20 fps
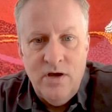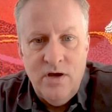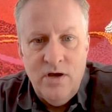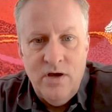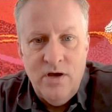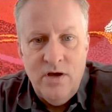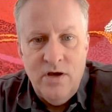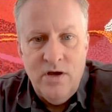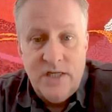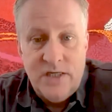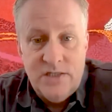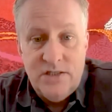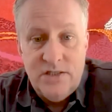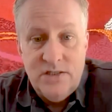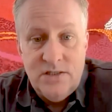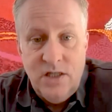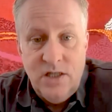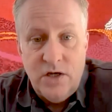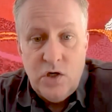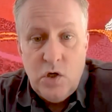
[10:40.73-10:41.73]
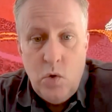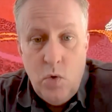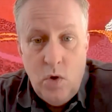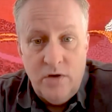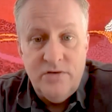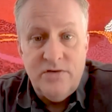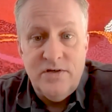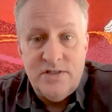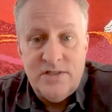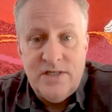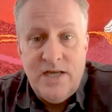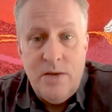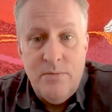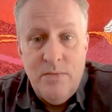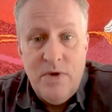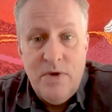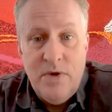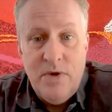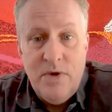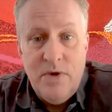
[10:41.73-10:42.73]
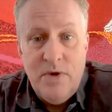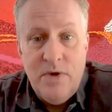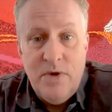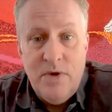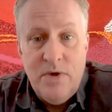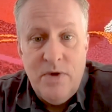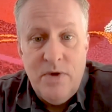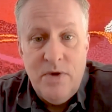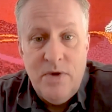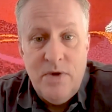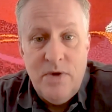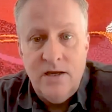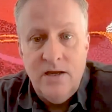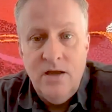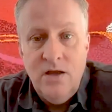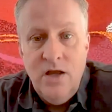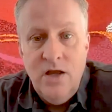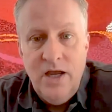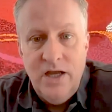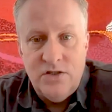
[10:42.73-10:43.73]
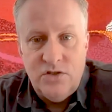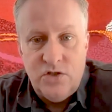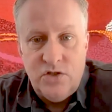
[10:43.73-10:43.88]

organizations like QANTAS came out this week saying